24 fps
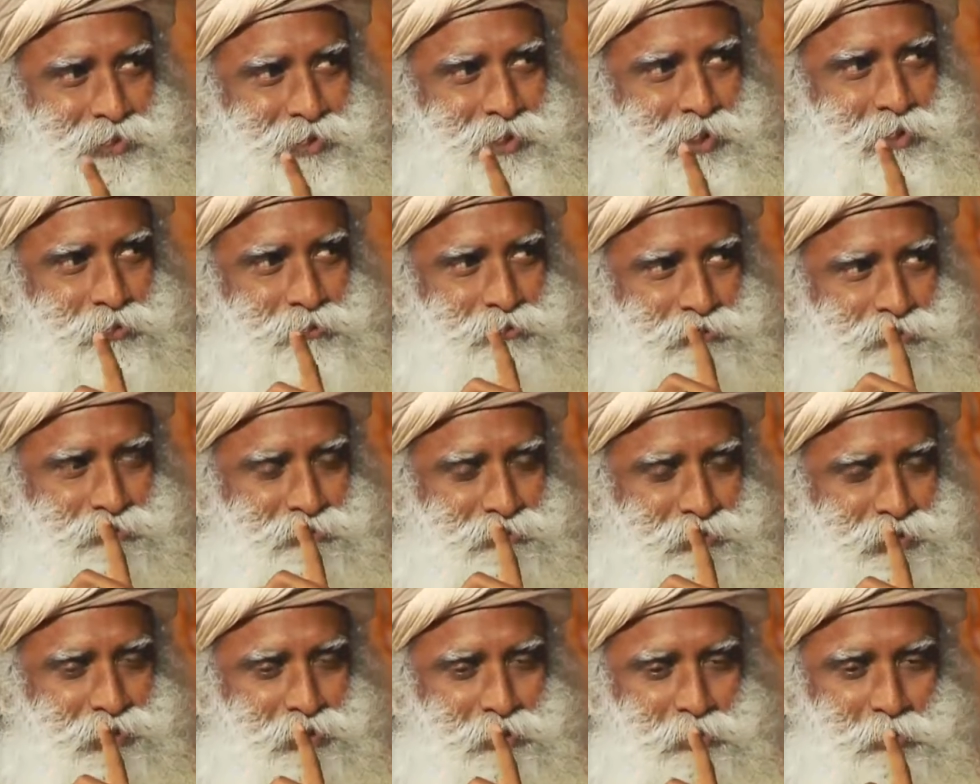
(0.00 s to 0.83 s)

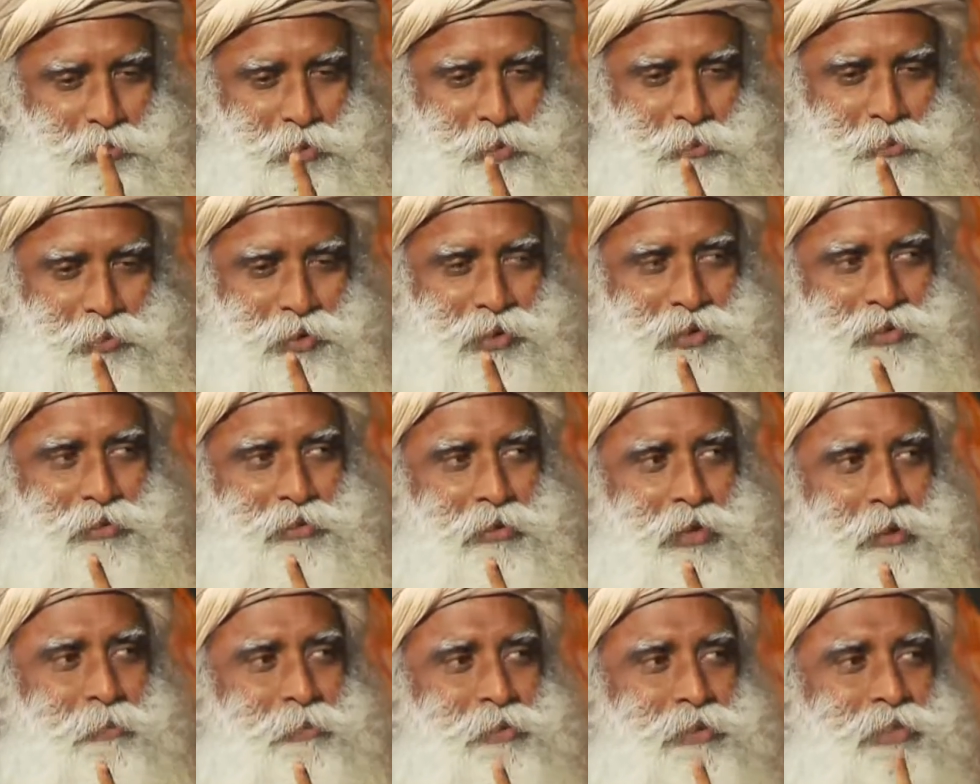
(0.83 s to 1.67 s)
If a human being
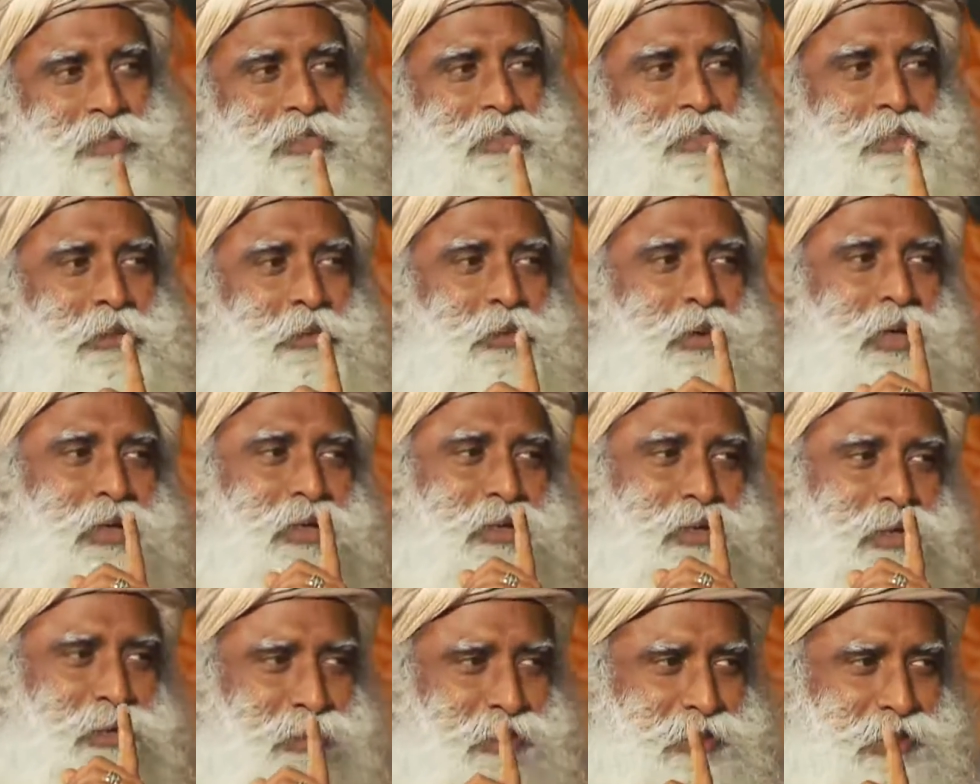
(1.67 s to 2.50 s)
drops this
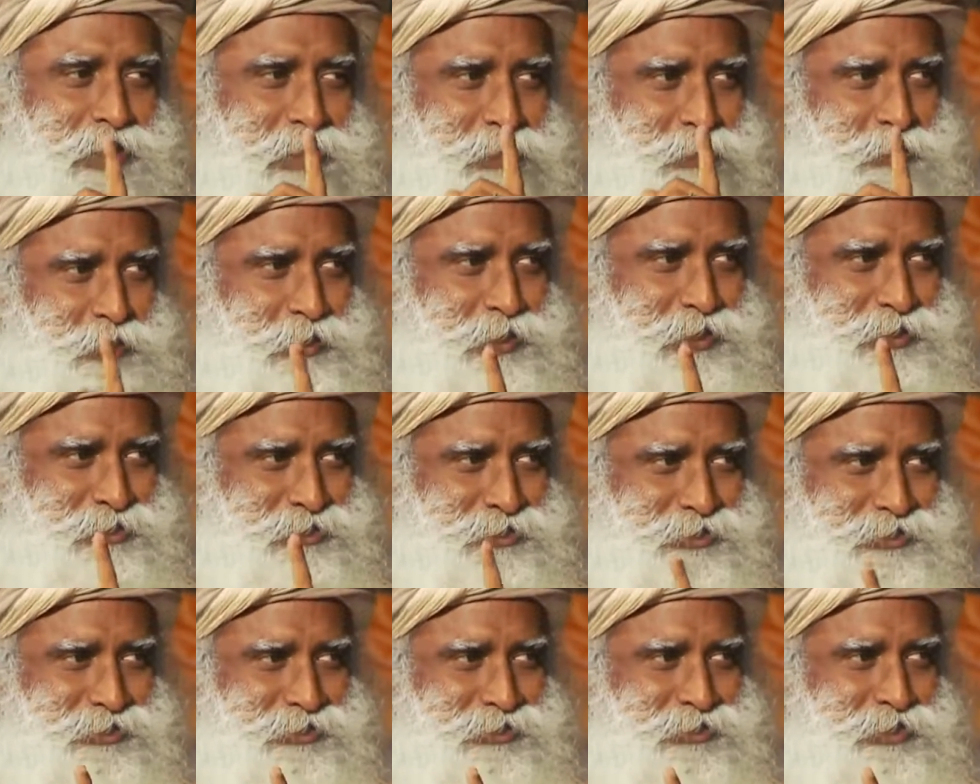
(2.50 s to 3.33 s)
one
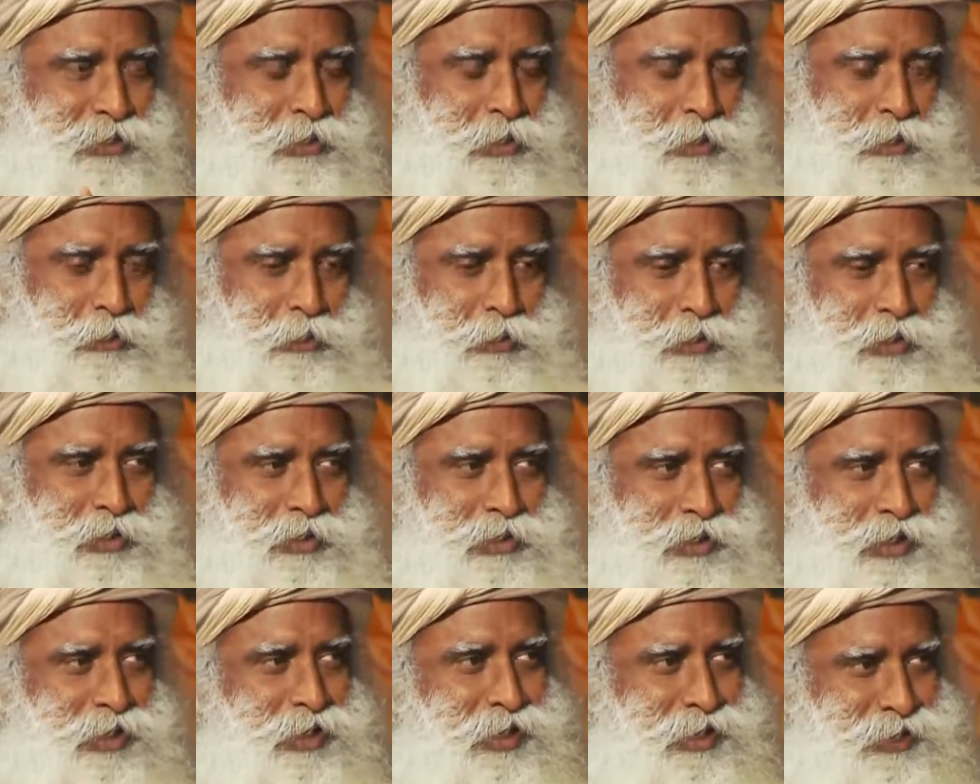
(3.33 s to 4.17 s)
calculation,
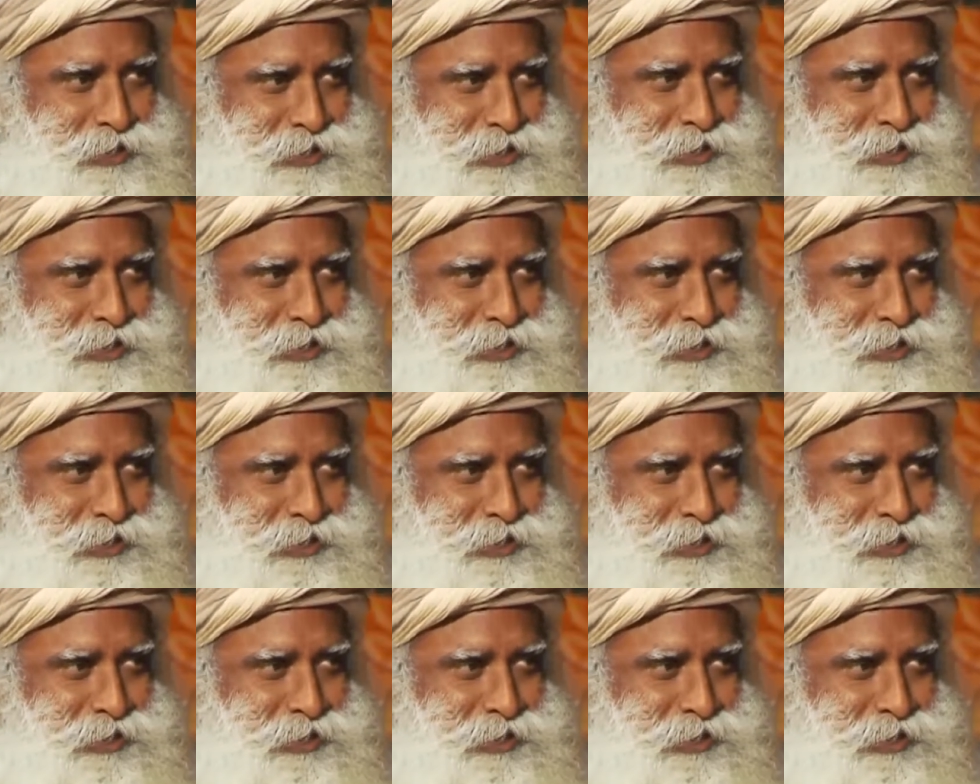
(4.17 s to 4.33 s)
what can I